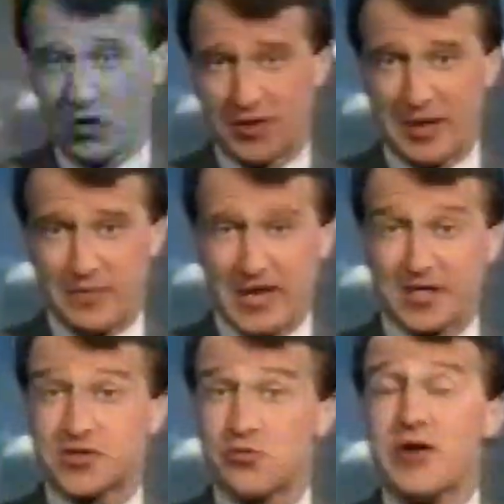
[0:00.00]

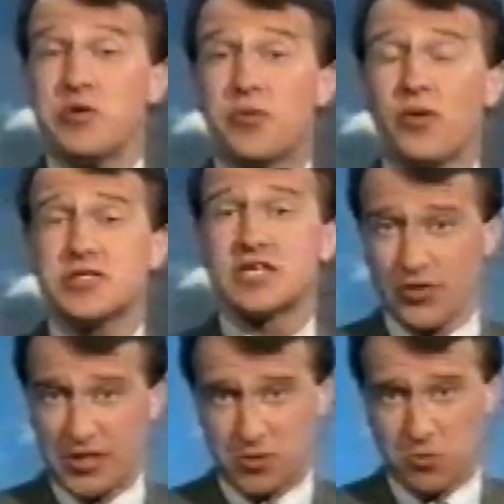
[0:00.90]
the rain we promise is
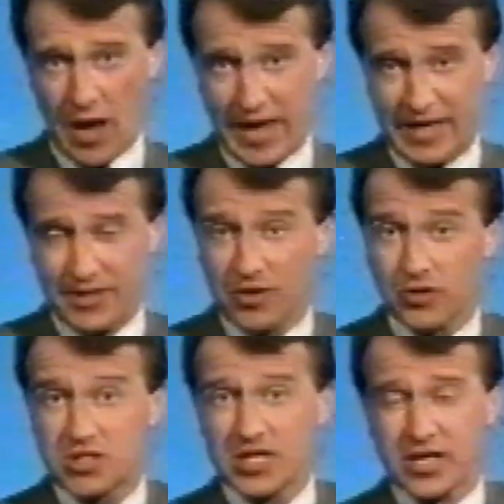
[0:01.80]
on its way in. You
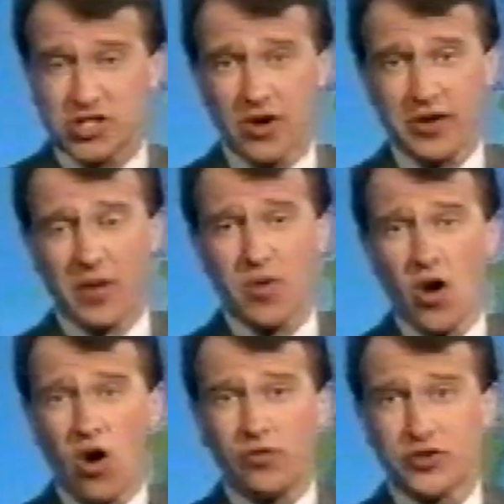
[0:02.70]
can see it showing up
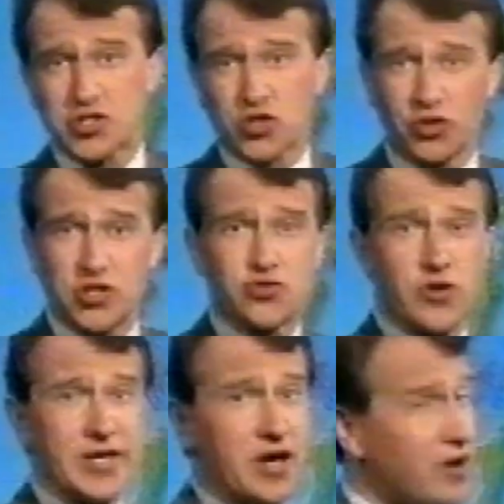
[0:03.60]
on the Scottish
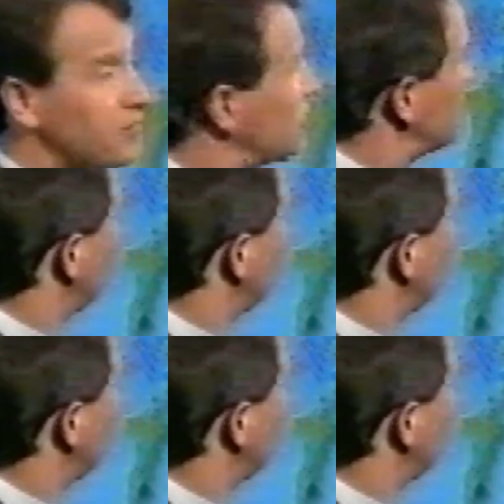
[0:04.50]
radar up to the